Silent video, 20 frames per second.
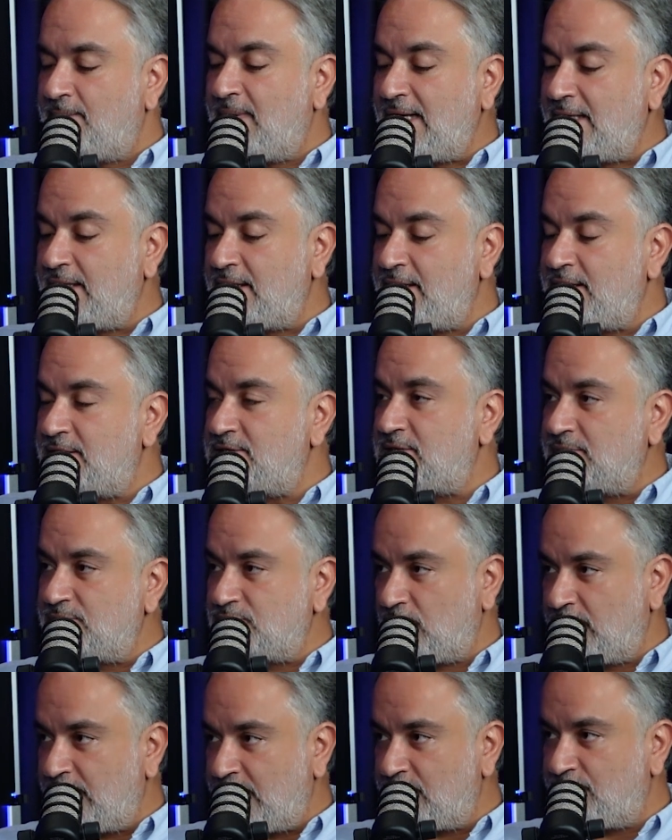Back in Egypt,
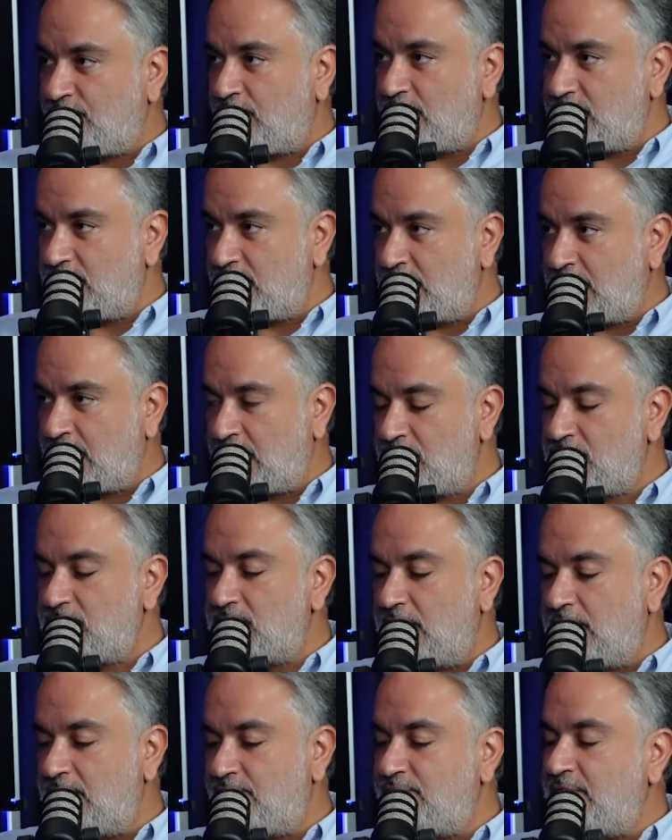so grandfather now,
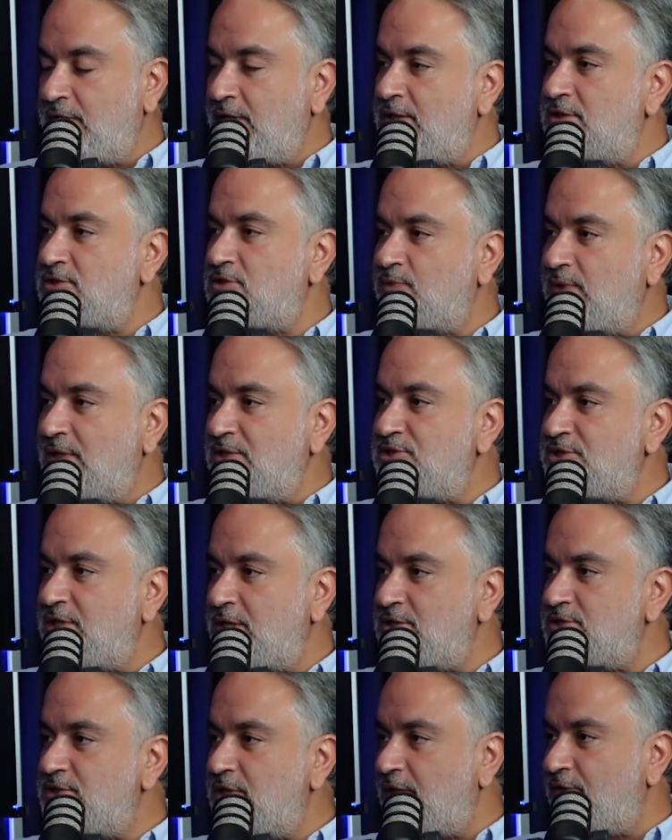lived in Egypt and
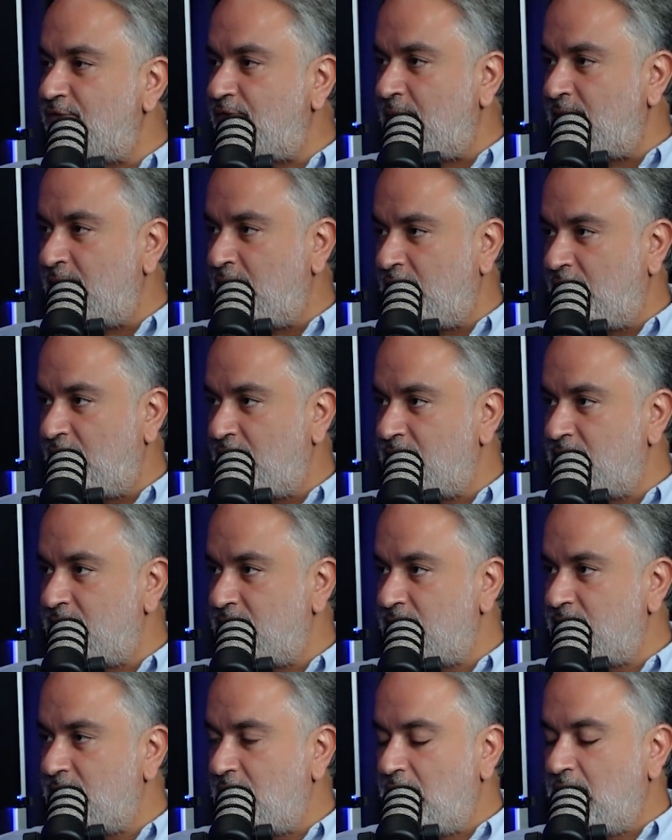changed their family name.
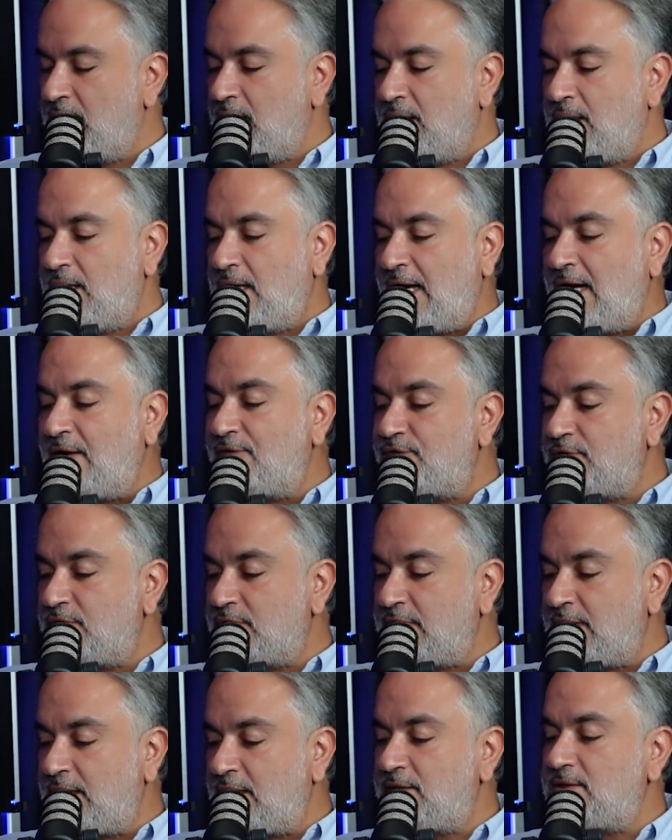
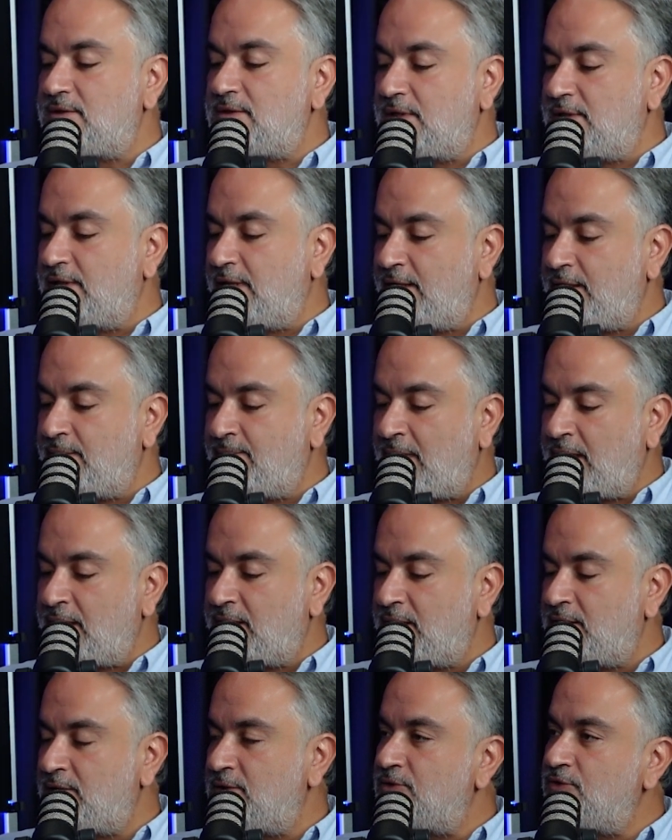After that, they
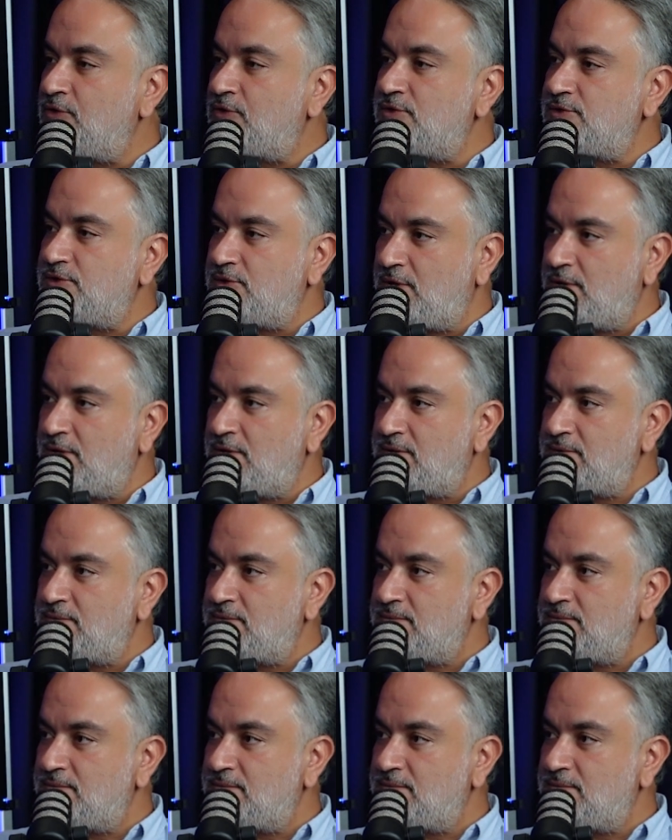migrated to Australia.